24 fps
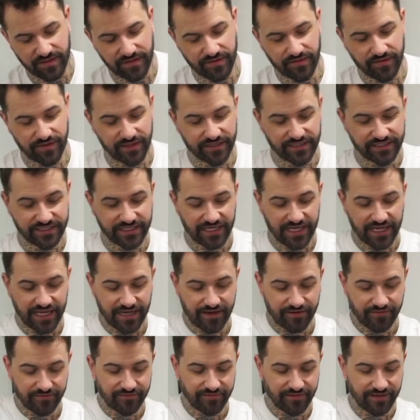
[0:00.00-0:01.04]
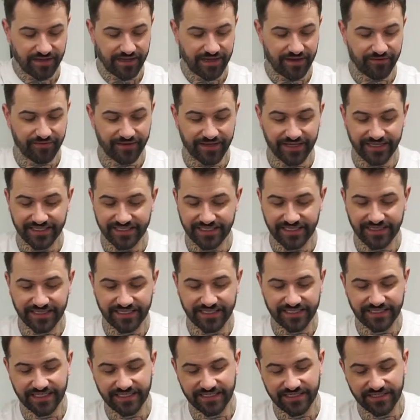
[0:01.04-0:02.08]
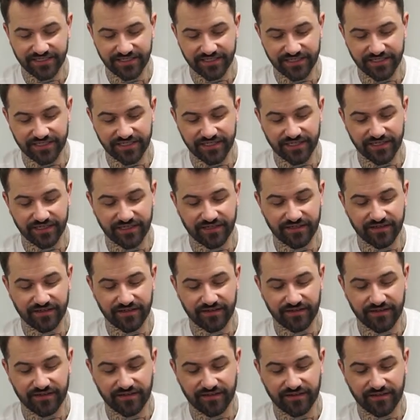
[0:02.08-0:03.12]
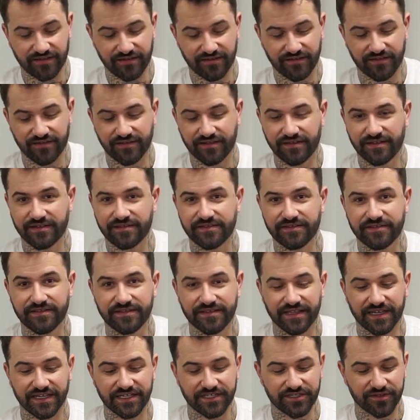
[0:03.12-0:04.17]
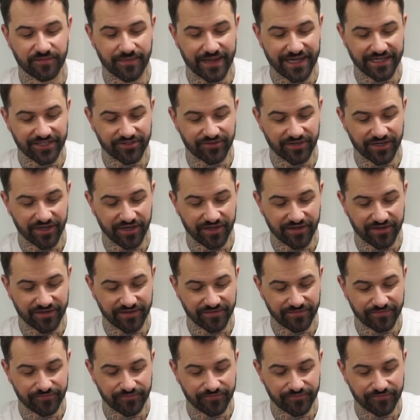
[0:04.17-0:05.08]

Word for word: you can see how, how easy this is just to attach your battery up.